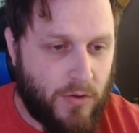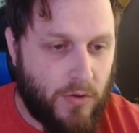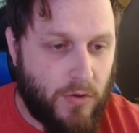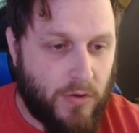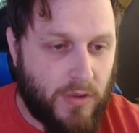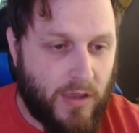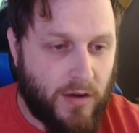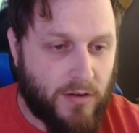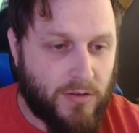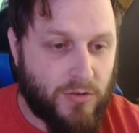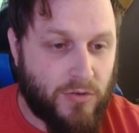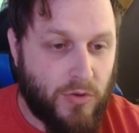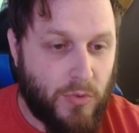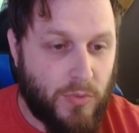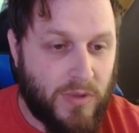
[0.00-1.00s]
characters
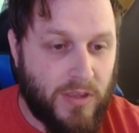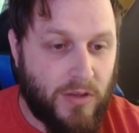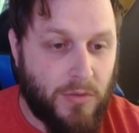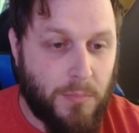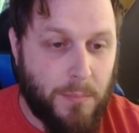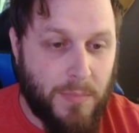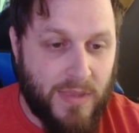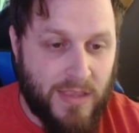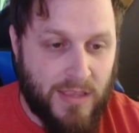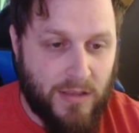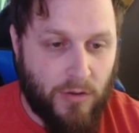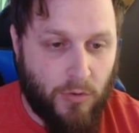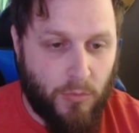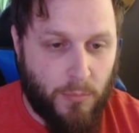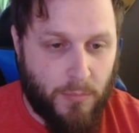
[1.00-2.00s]
who killed many
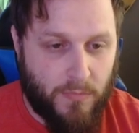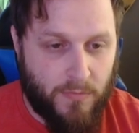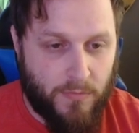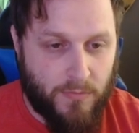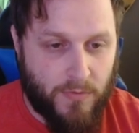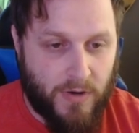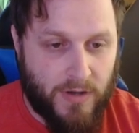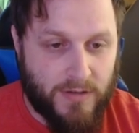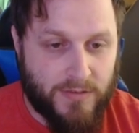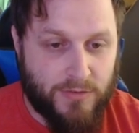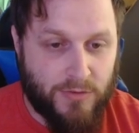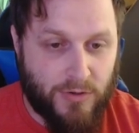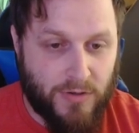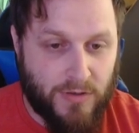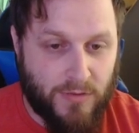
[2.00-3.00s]
gold frogs
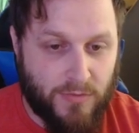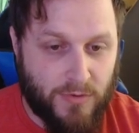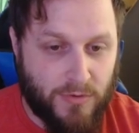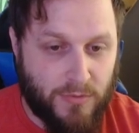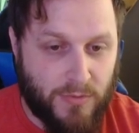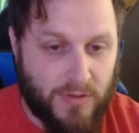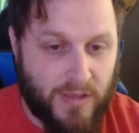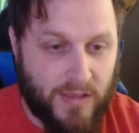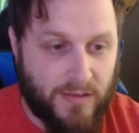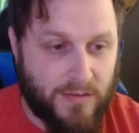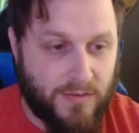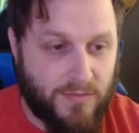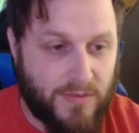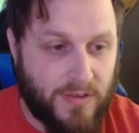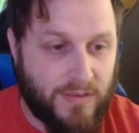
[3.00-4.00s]
during the first three days of the
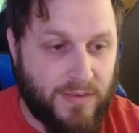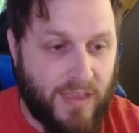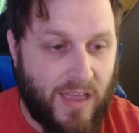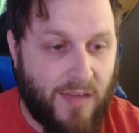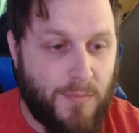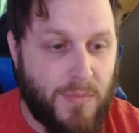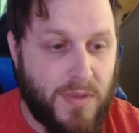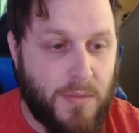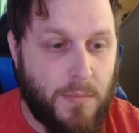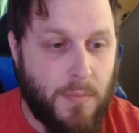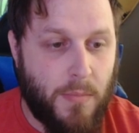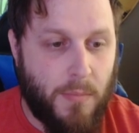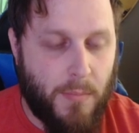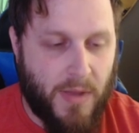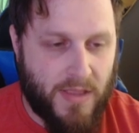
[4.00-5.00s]
events have been
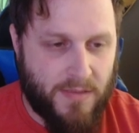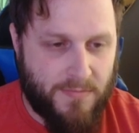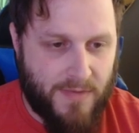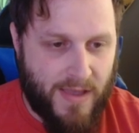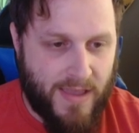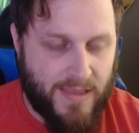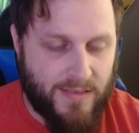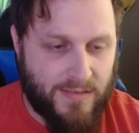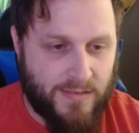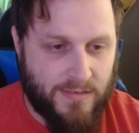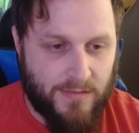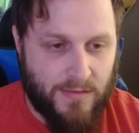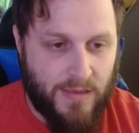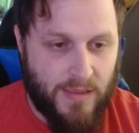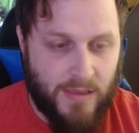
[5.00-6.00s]
modified
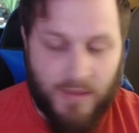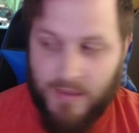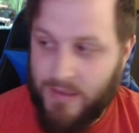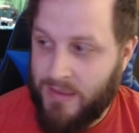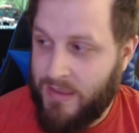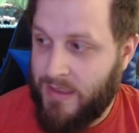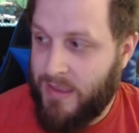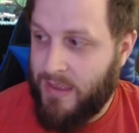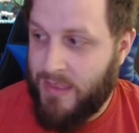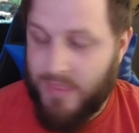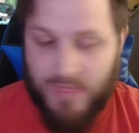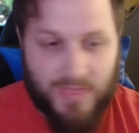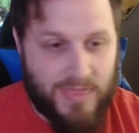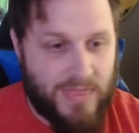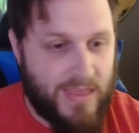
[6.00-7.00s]

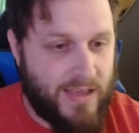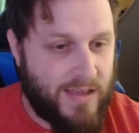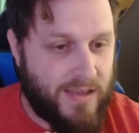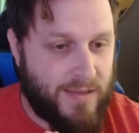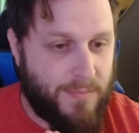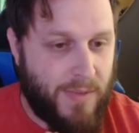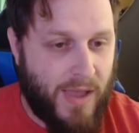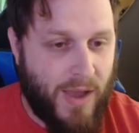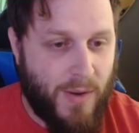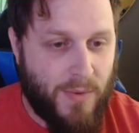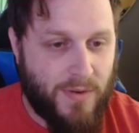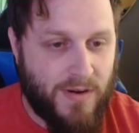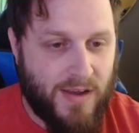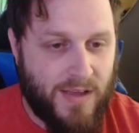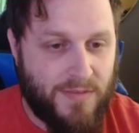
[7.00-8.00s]
the power
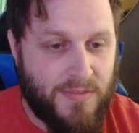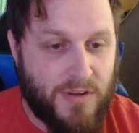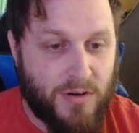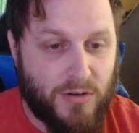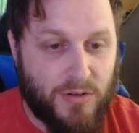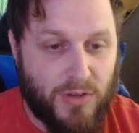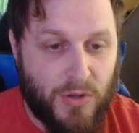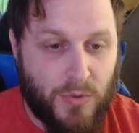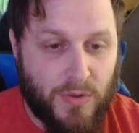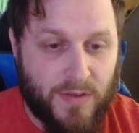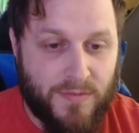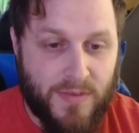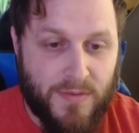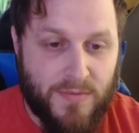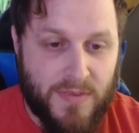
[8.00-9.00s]
of their cloak of
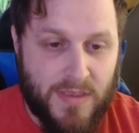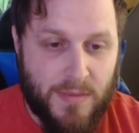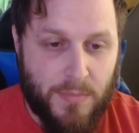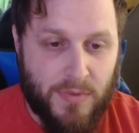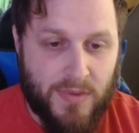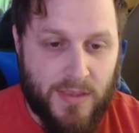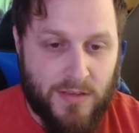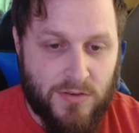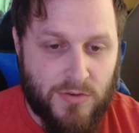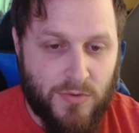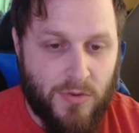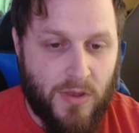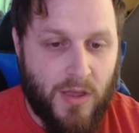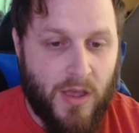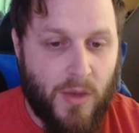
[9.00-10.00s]
infinite
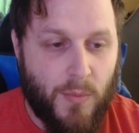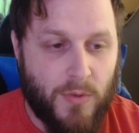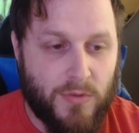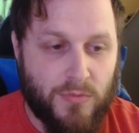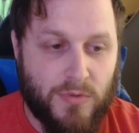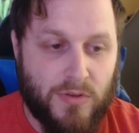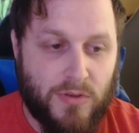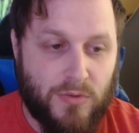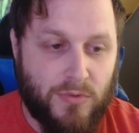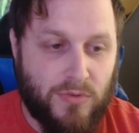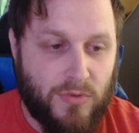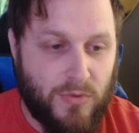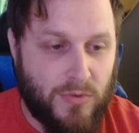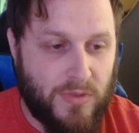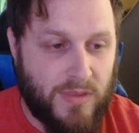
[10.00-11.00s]
potential was reduced
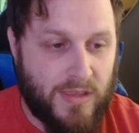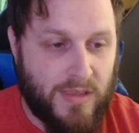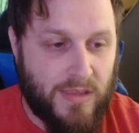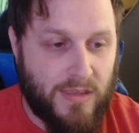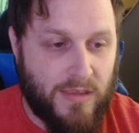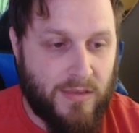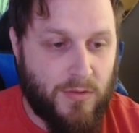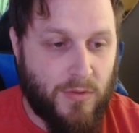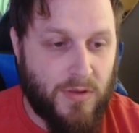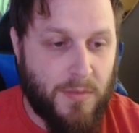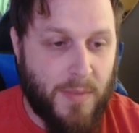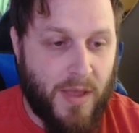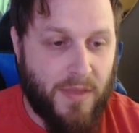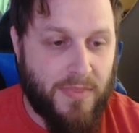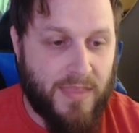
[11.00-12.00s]
to the to an
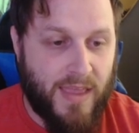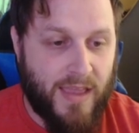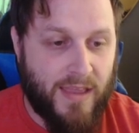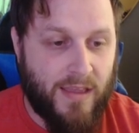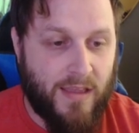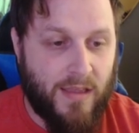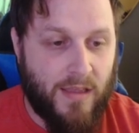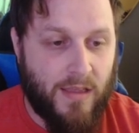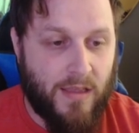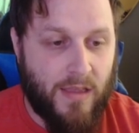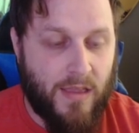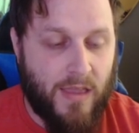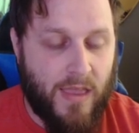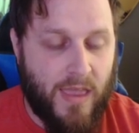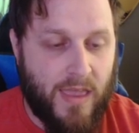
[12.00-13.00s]
amount that
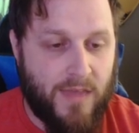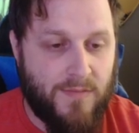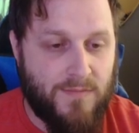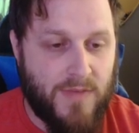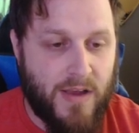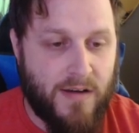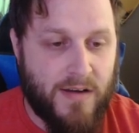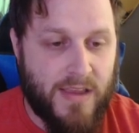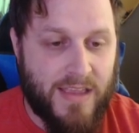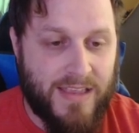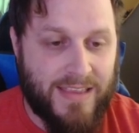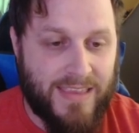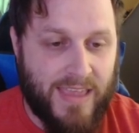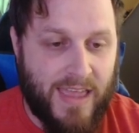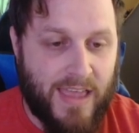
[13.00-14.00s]
a very
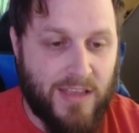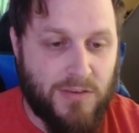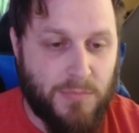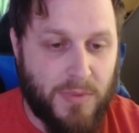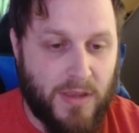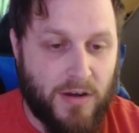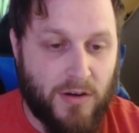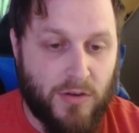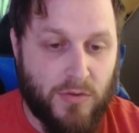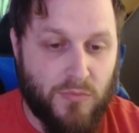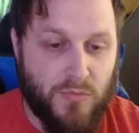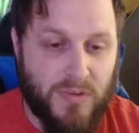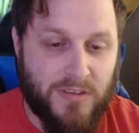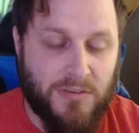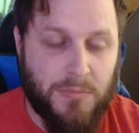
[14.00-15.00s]
engaged player could
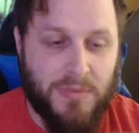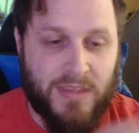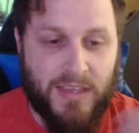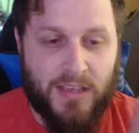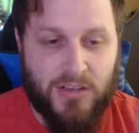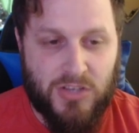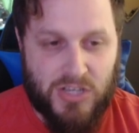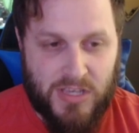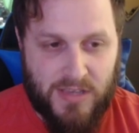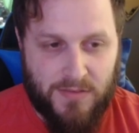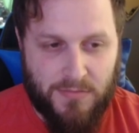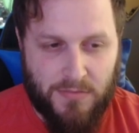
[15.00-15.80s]
reasonably achieve.